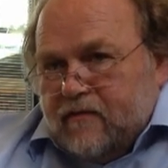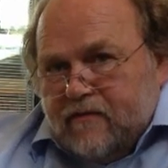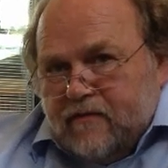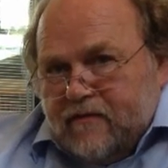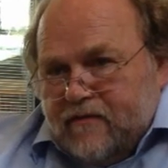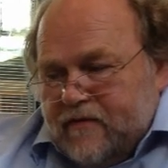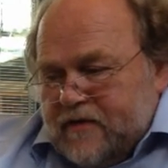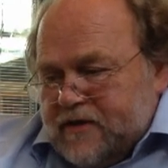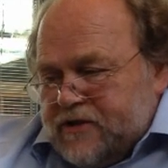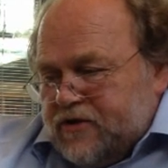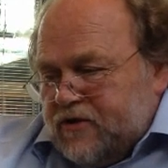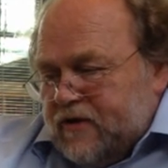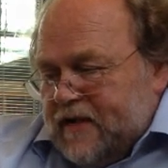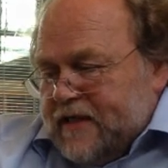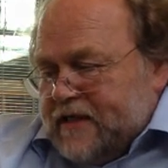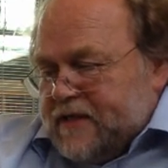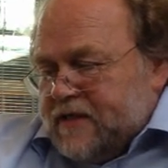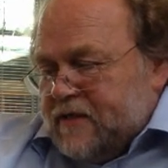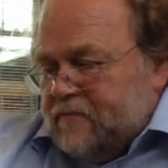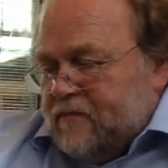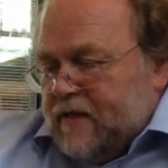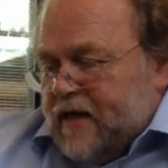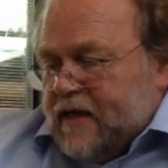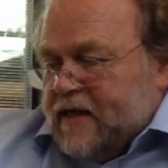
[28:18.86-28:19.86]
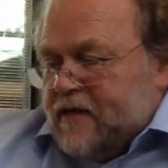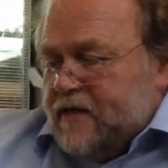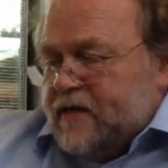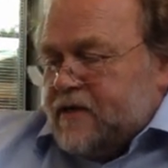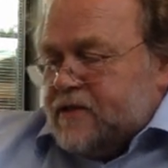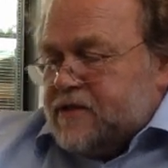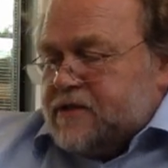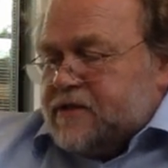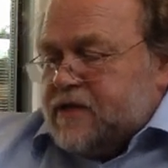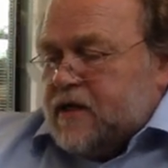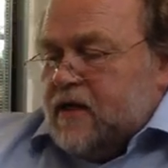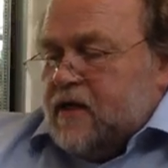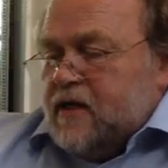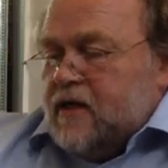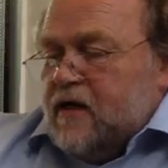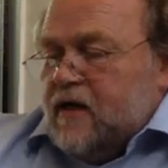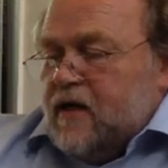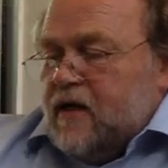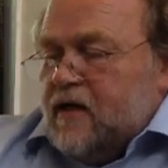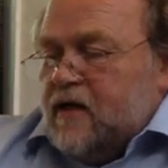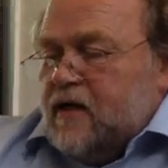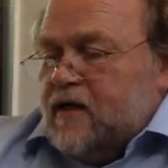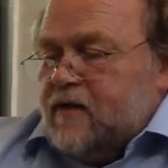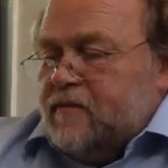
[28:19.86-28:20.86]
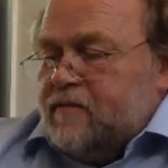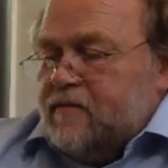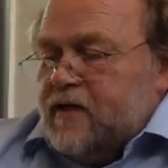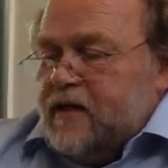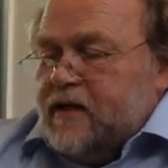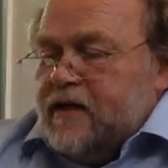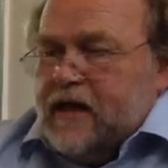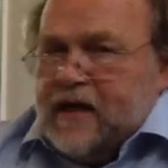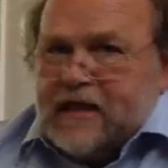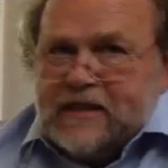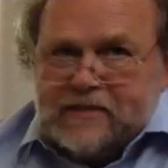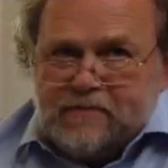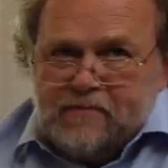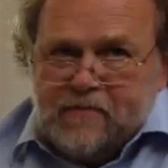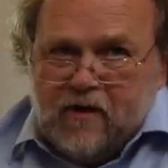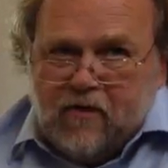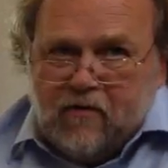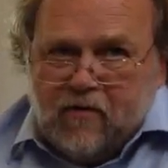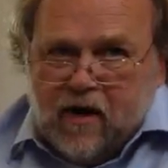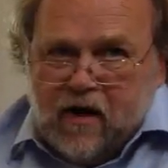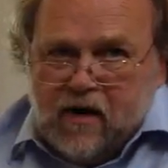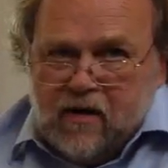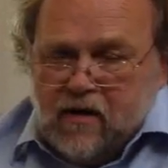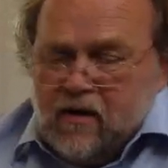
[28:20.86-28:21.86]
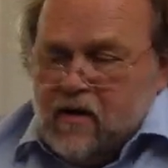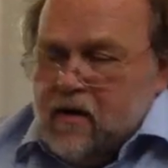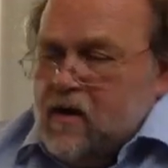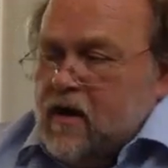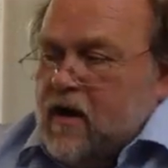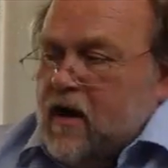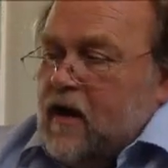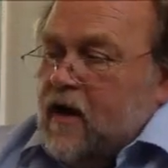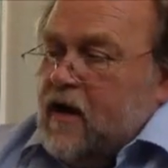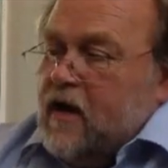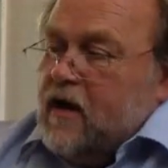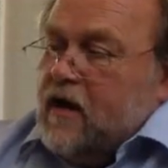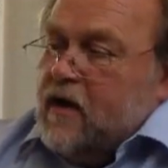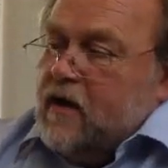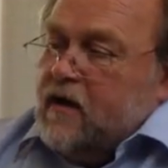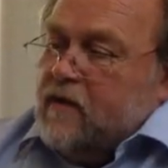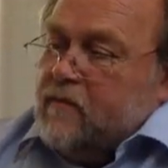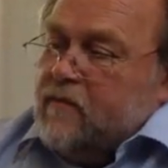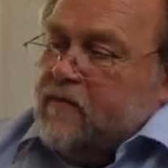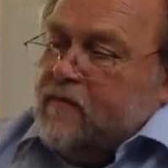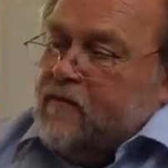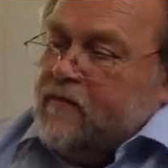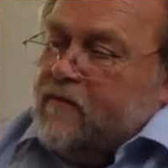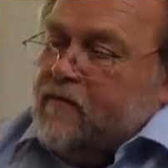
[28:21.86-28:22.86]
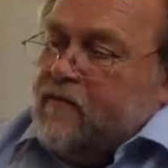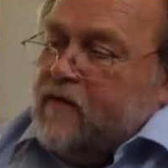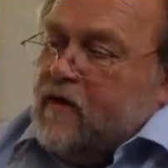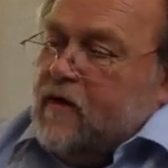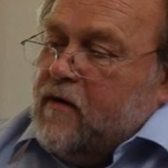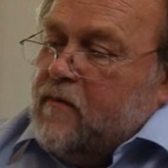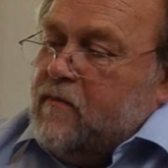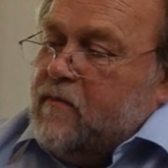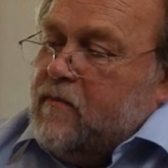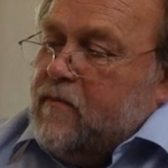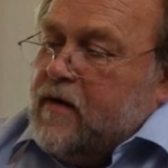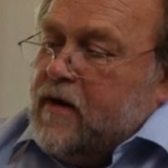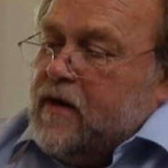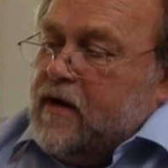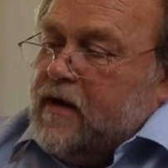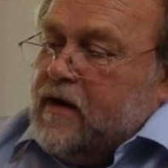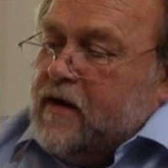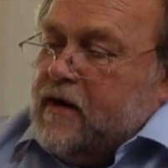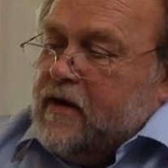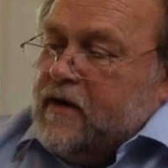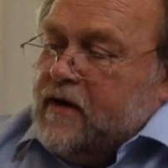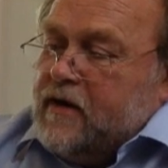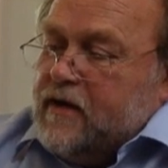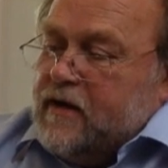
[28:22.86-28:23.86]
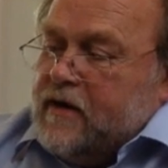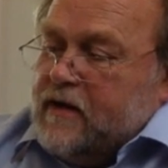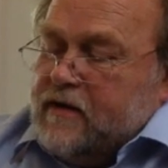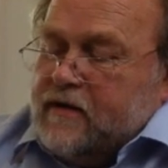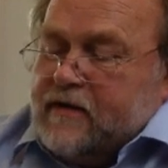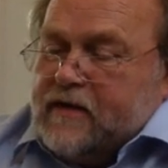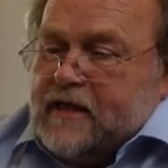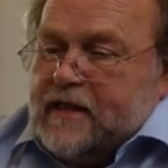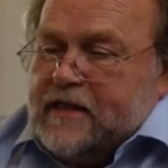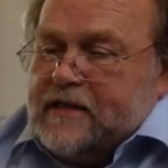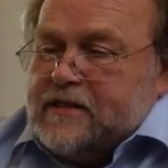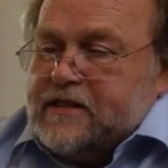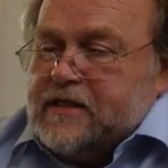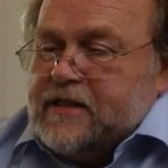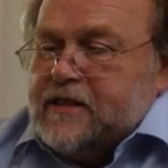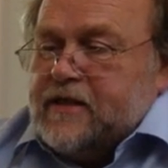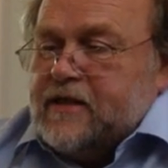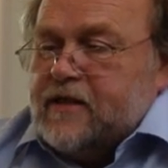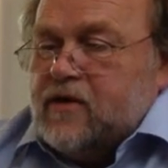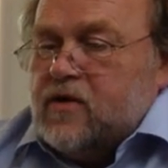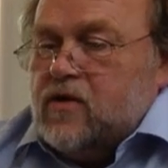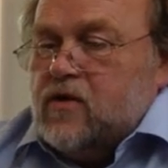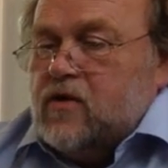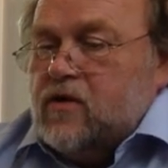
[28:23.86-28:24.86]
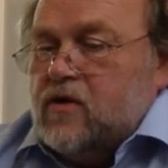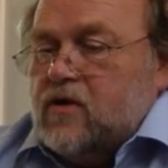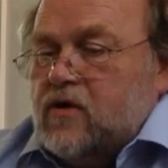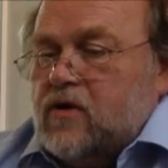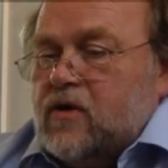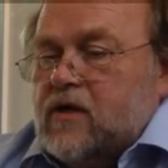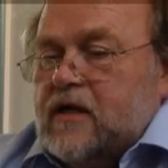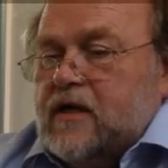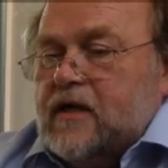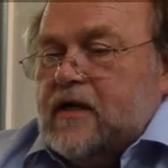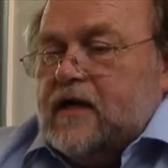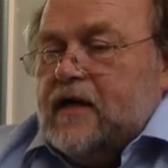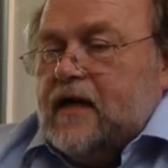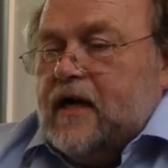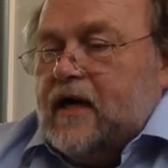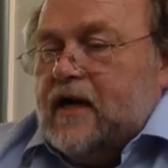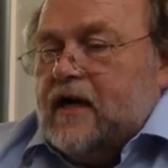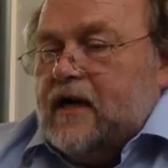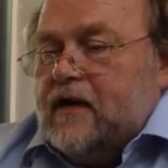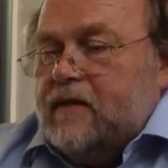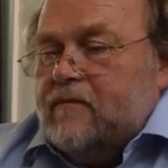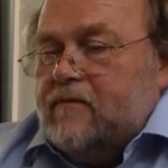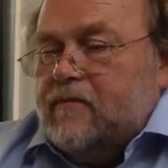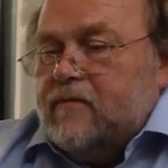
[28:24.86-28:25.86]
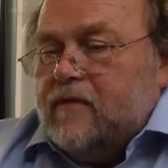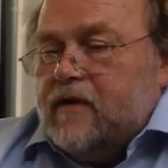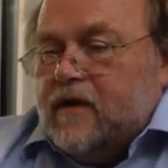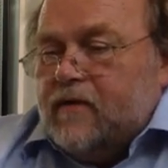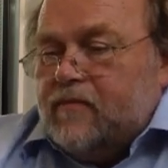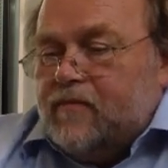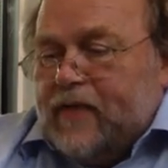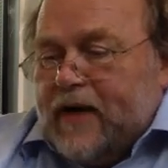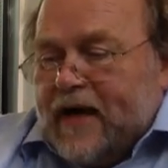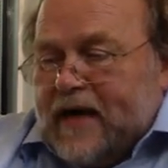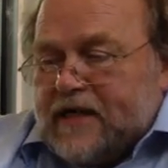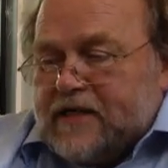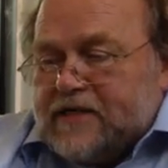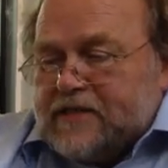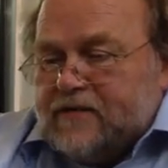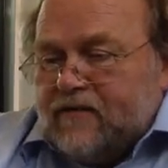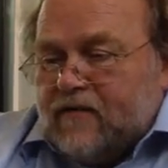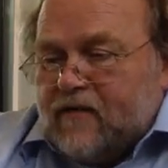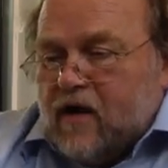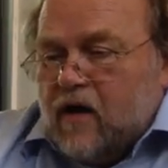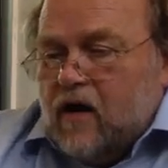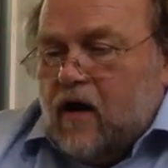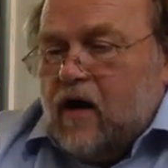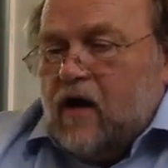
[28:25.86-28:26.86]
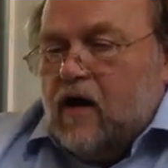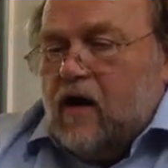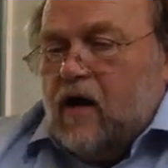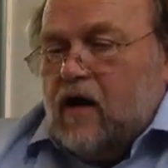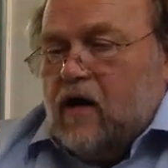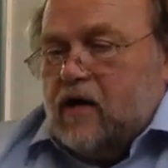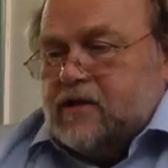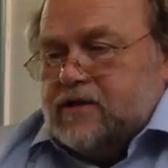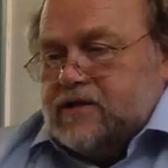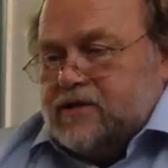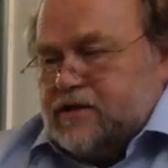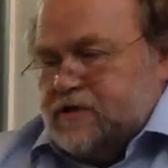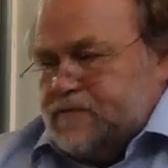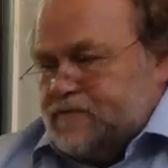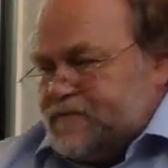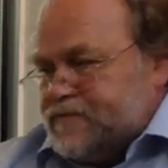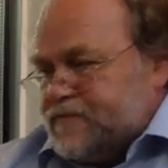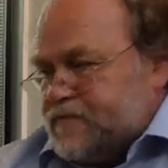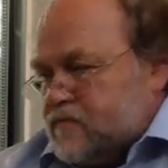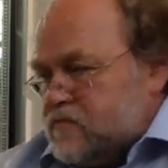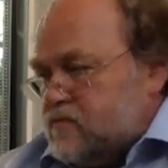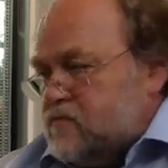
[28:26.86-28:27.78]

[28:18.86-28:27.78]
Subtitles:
refrigerator magnets, a nice mirror from Clinton and Gore, packs of cards